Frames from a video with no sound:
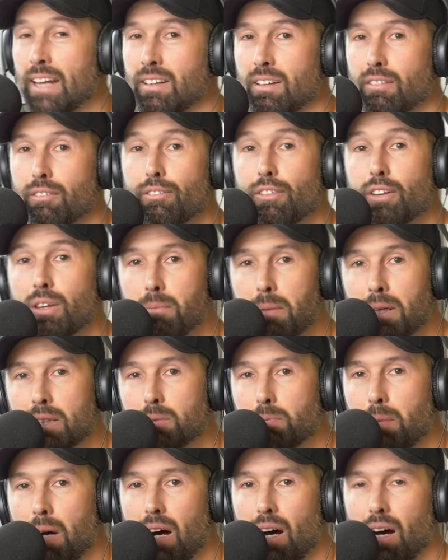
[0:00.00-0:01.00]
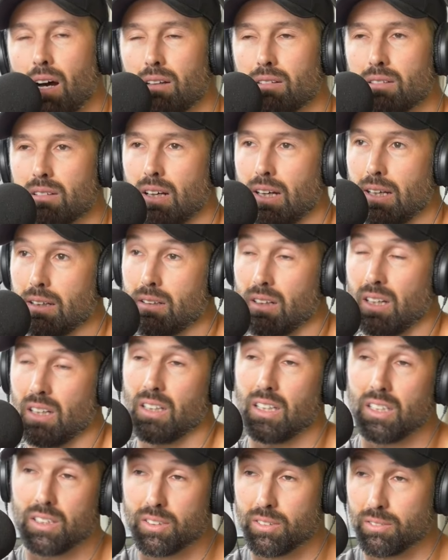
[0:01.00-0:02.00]
and for the best part, like
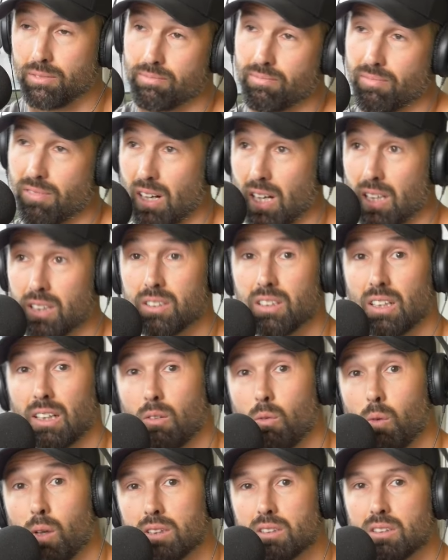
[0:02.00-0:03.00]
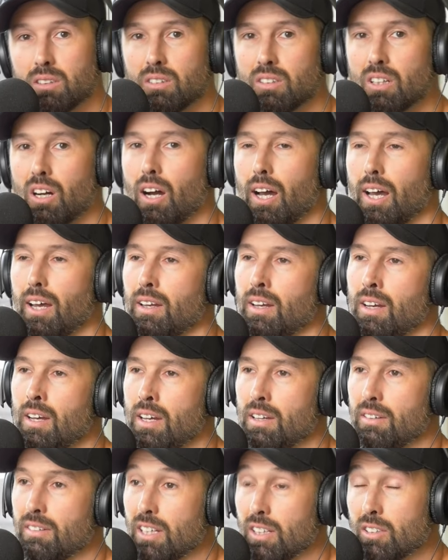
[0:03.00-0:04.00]
at least for us, like Western diet,
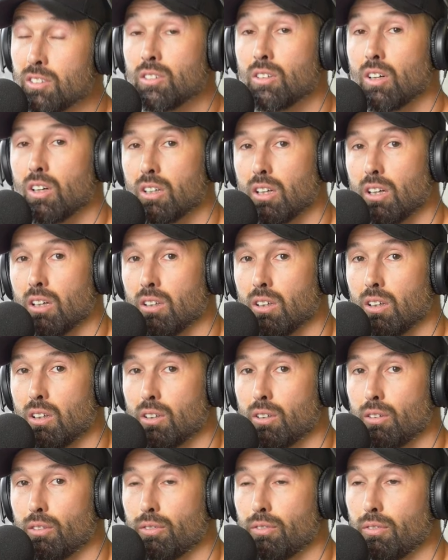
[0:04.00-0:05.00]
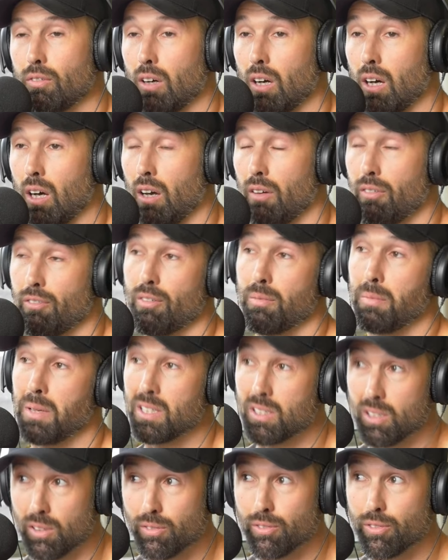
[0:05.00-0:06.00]
there's not a lot of
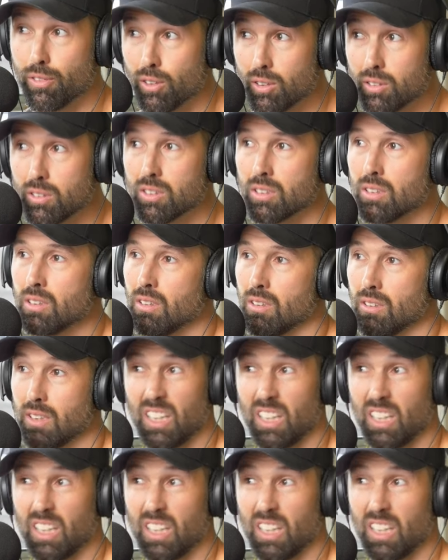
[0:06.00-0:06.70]
fermented foods.